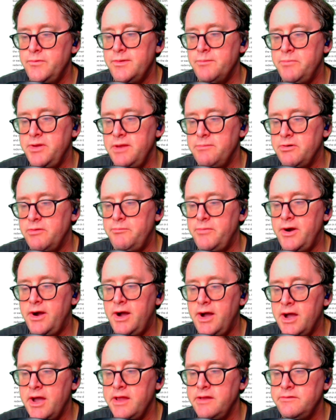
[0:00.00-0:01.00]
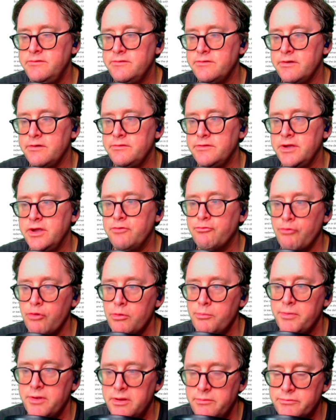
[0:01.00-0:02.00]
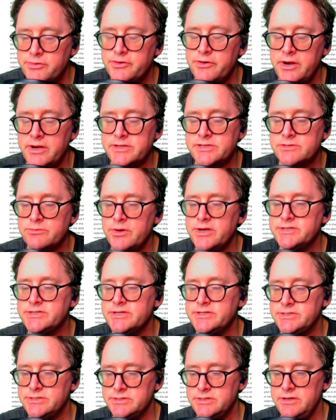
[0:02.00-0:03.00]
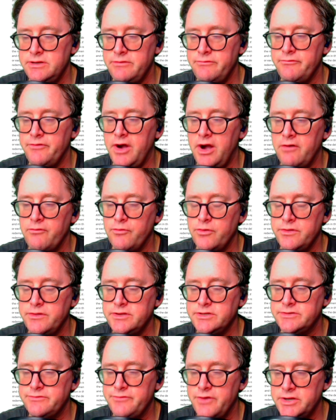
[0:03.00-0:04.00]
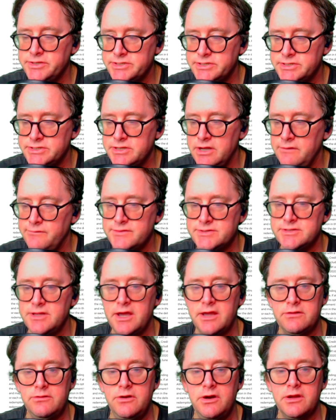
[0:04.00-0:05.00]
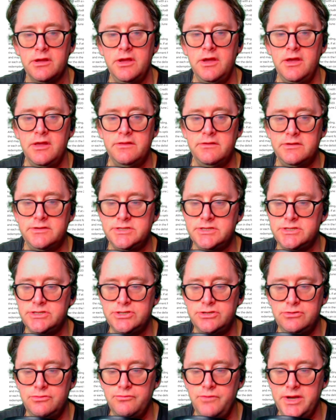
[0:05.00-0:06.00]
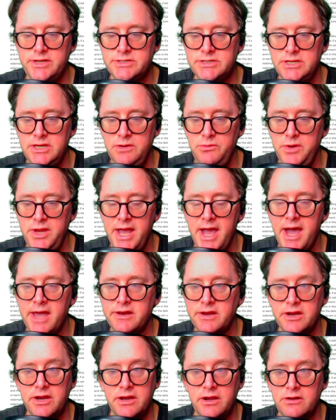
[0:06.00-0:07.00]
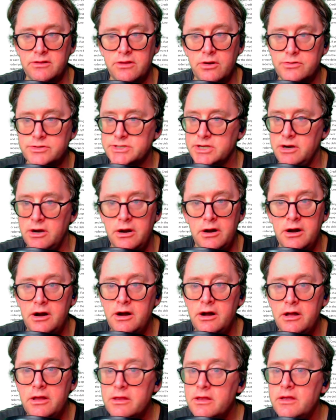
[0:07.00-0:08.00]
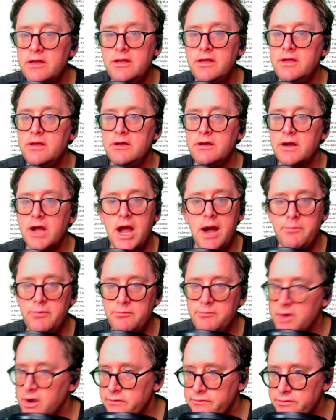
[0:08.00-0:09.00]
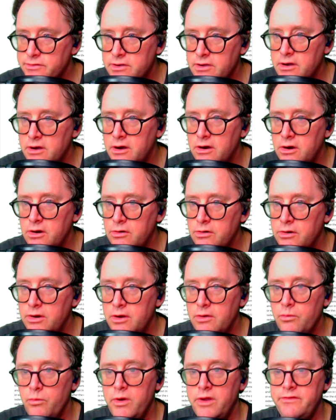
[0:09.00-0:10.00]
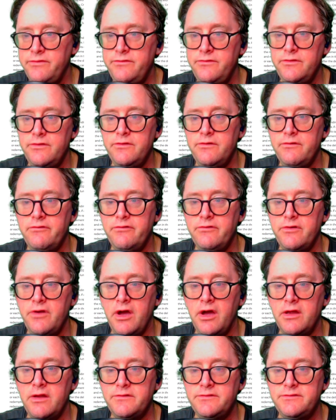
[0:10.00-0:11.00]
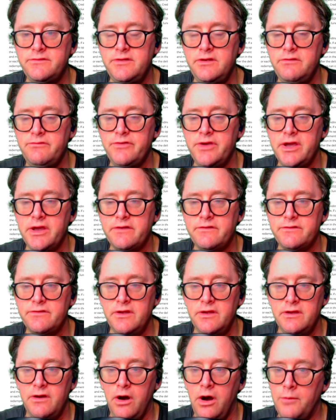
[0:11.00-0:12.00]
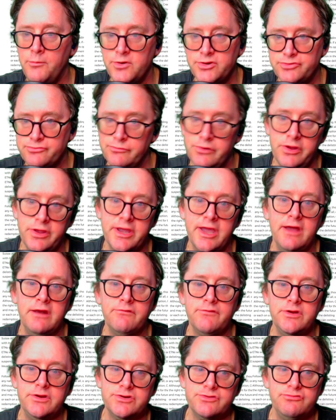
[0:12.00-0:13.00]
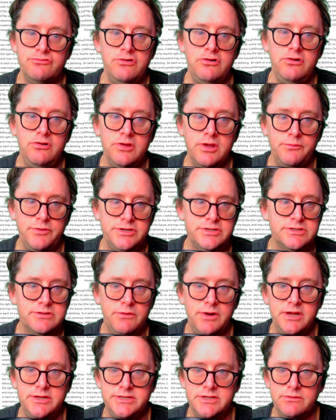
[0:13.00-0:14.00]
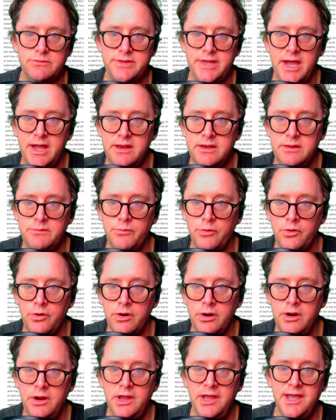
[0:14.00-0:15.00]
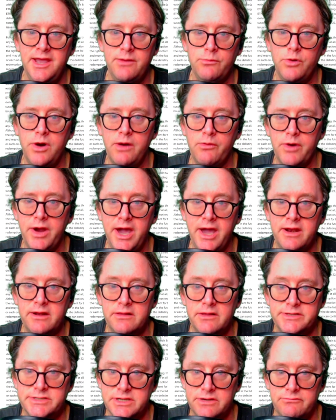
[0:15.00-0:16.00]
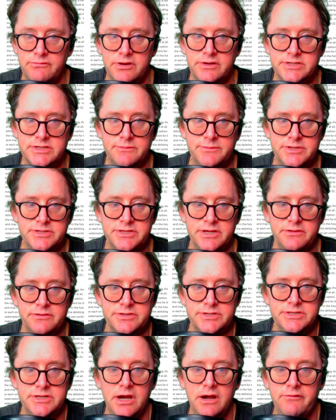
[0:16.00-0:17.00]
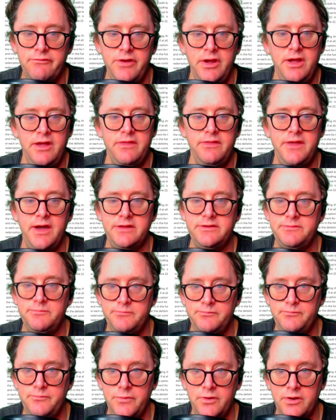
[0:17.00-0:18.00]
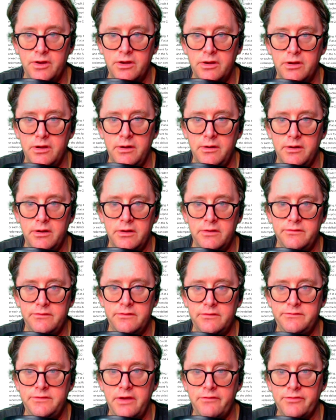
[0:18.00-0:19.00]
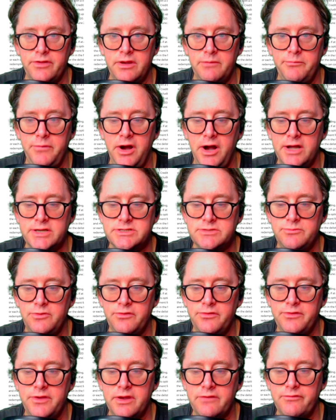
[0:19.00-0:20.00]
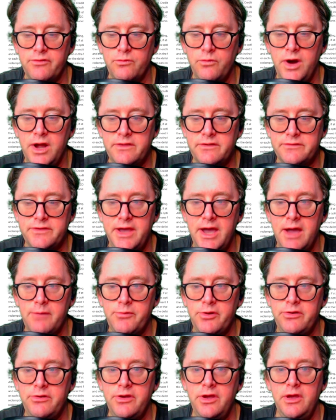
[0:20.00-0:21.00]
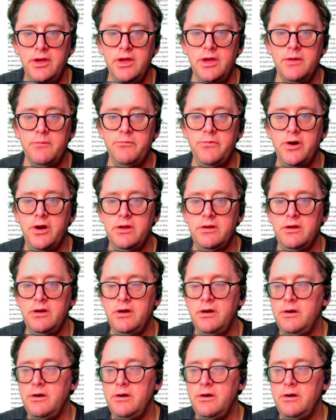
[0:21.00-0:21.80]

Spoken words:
people behind the group in Credit Suisse that's involved with these funds and stuff is like, look, this is too risky. We had a close call a couple months ago with TVIX almost reeling out of control, and we just don't want to deal with that anymore. And while we're at it, let's get rid of some of this other stuff. That's definitely a possible thing for why this happened. But